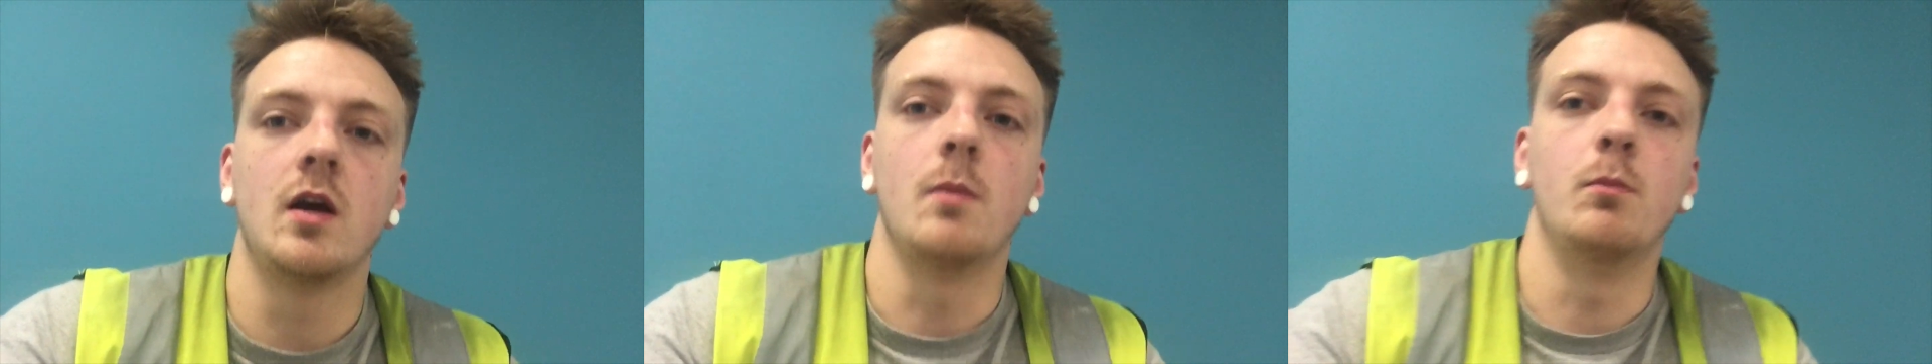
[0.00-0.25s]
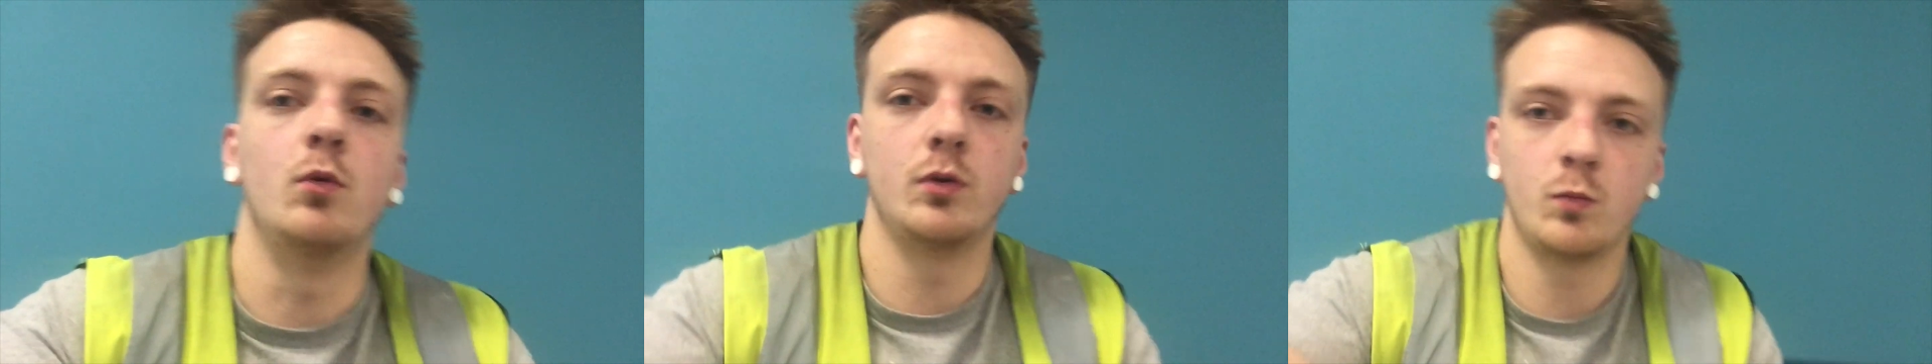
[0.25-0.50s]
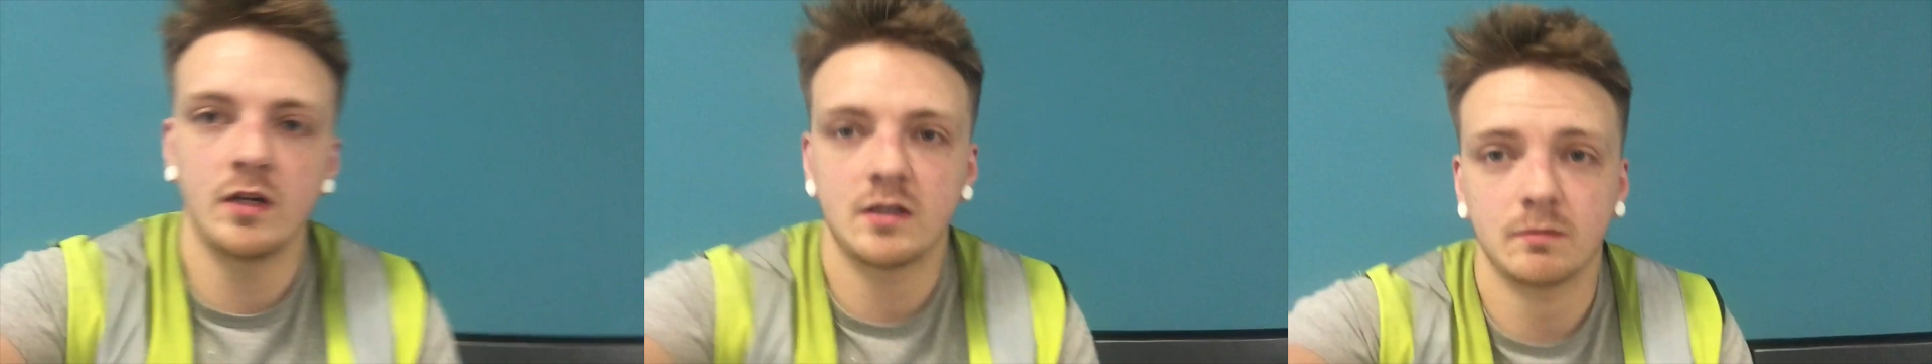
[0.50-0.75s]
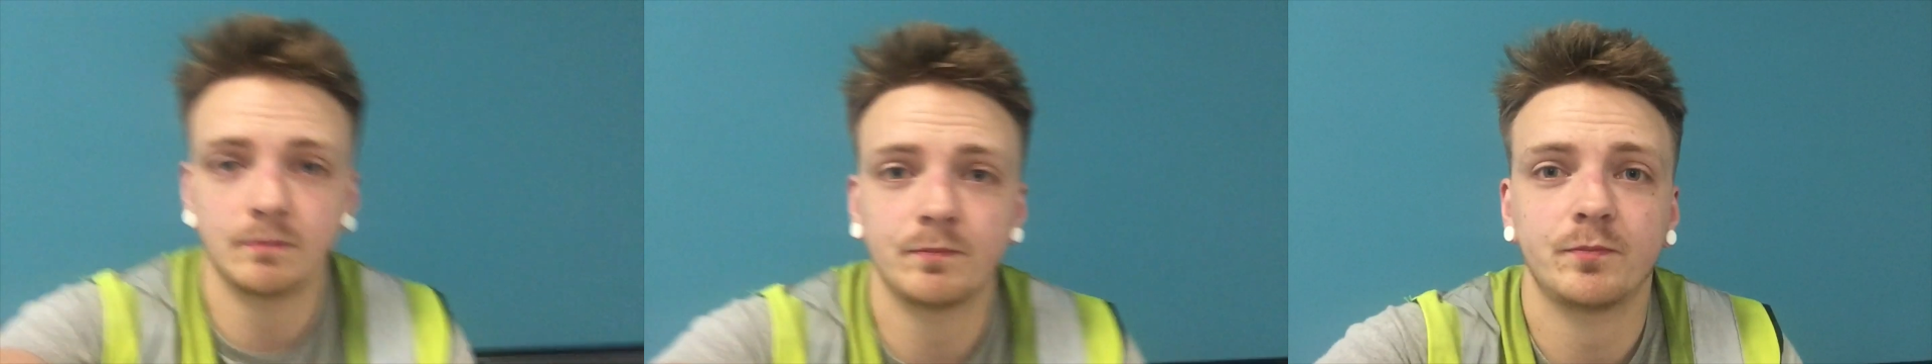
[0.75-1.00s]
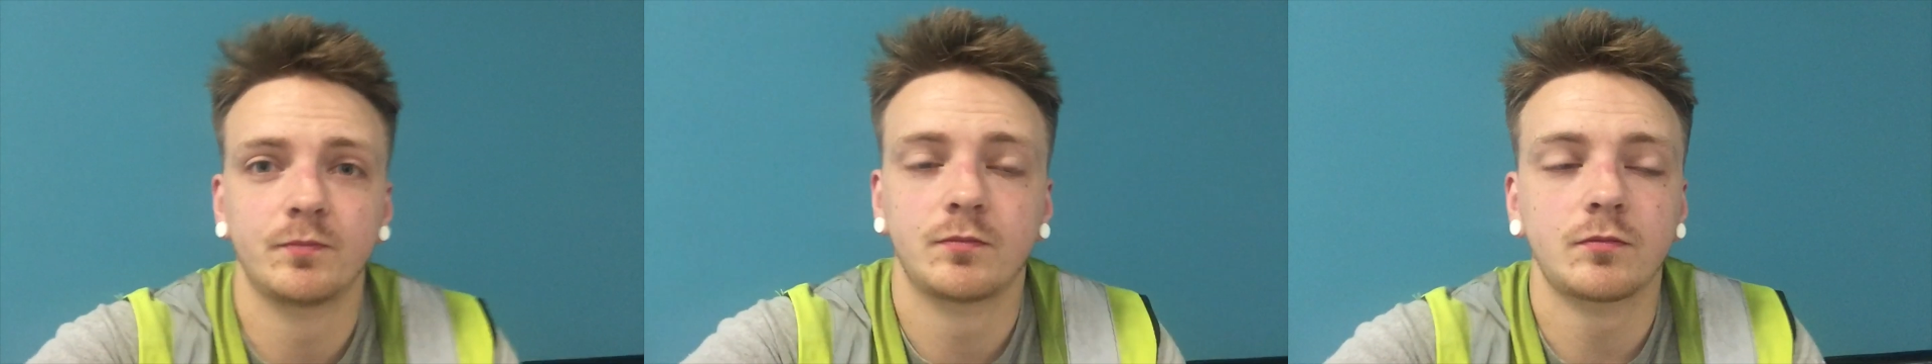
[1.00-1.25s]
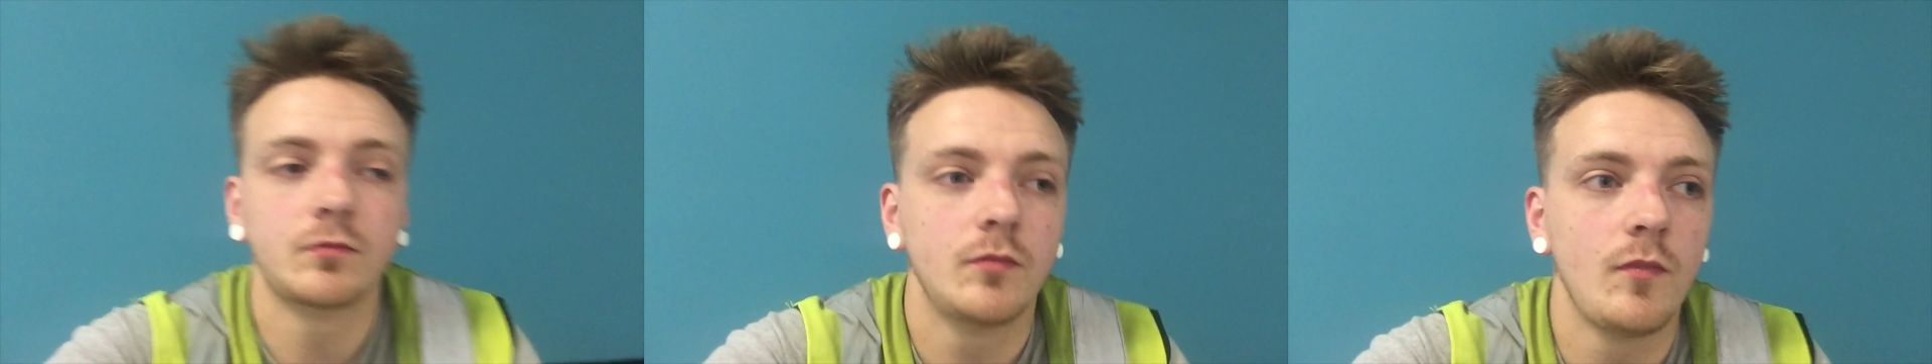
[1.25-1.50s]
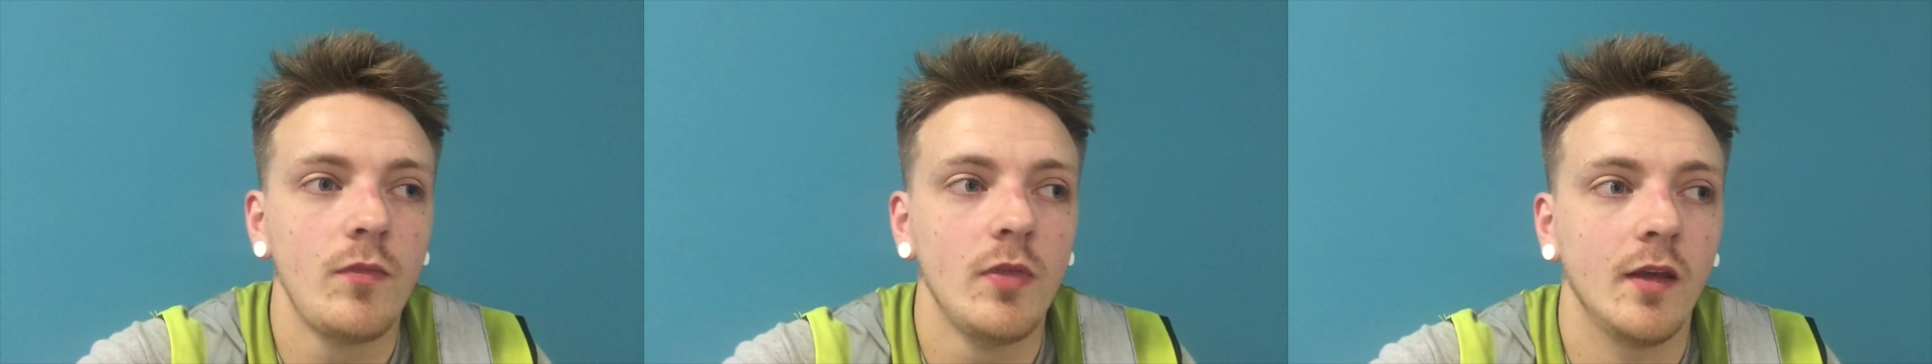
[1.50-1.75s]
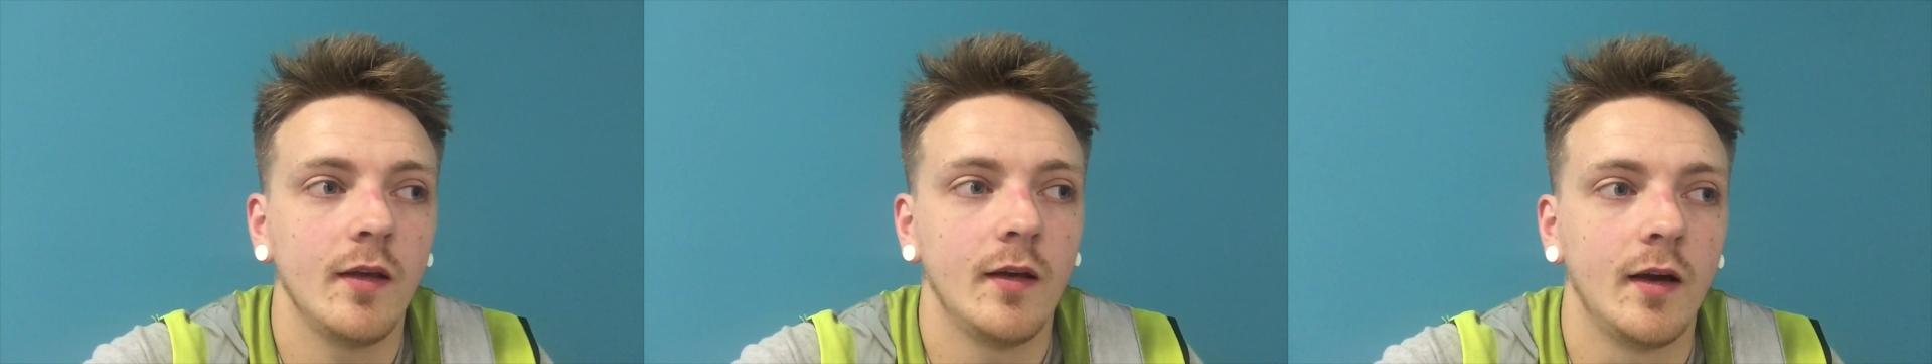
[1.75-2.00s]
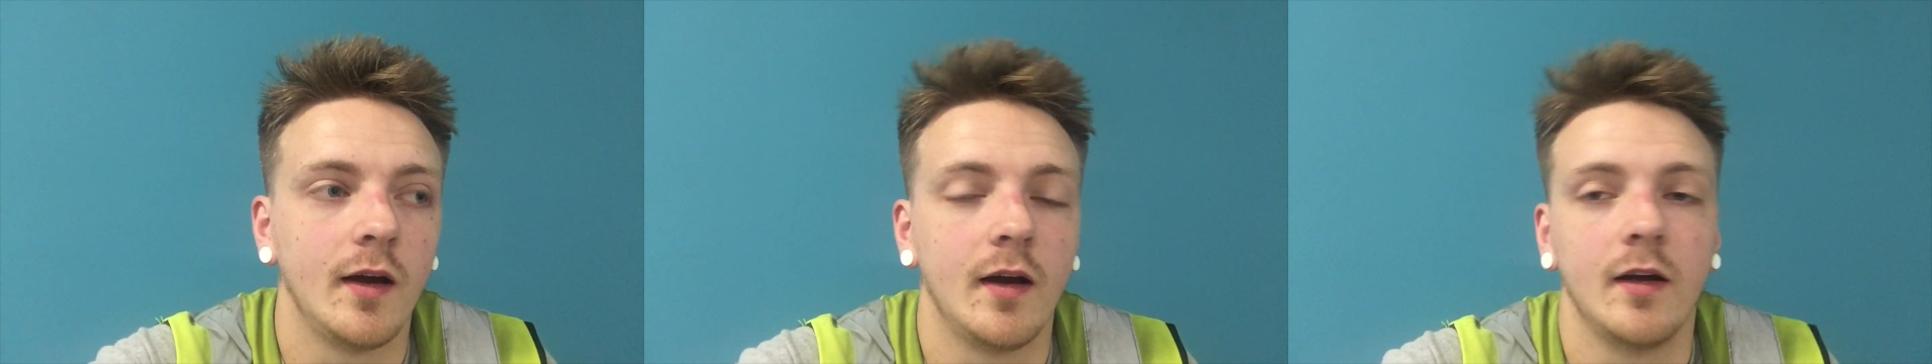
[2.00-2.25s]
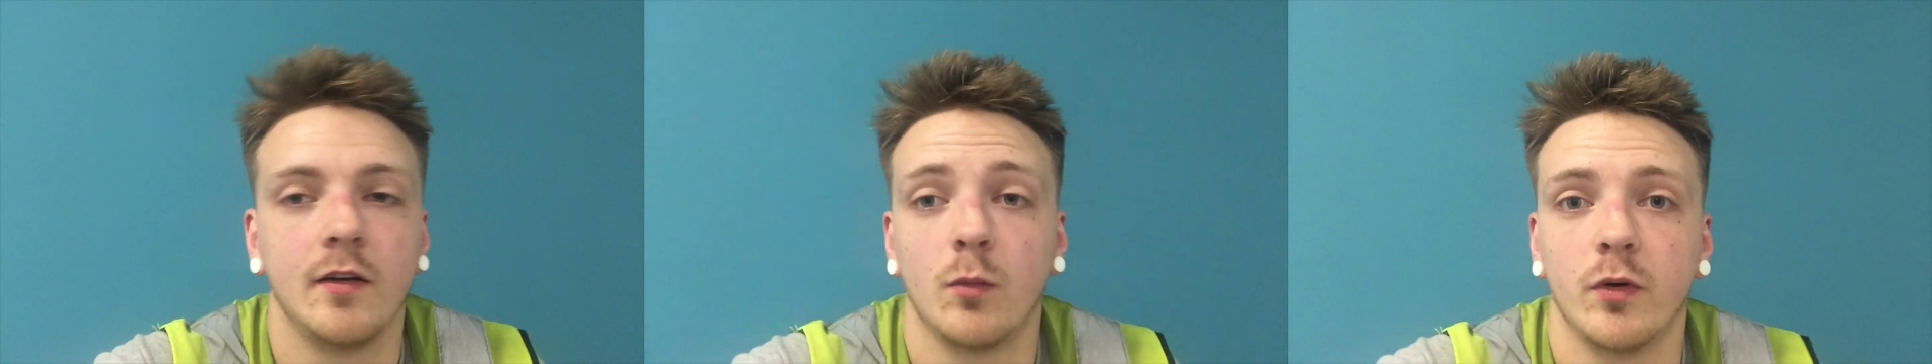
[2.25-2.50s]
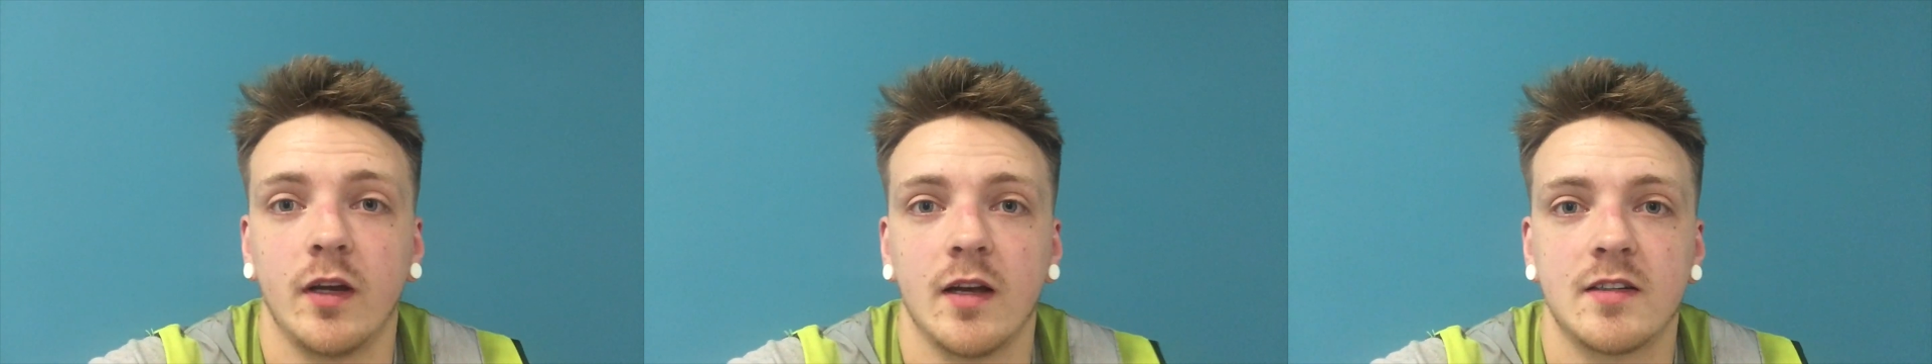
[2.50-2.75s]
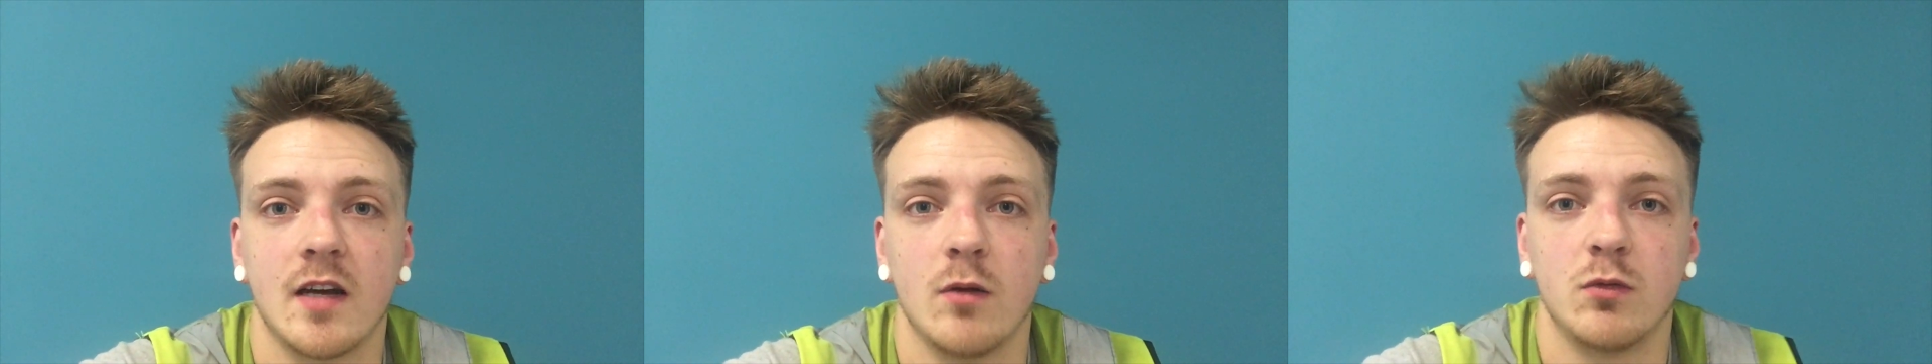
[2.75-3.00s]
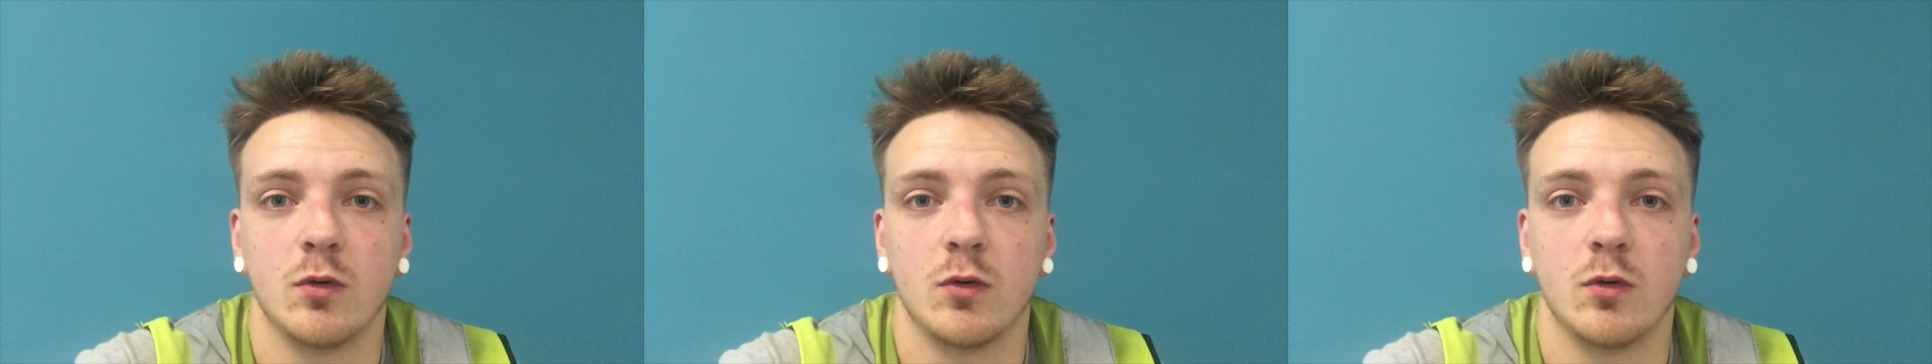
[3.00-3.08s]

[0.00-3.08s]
and I just wanted to let you guys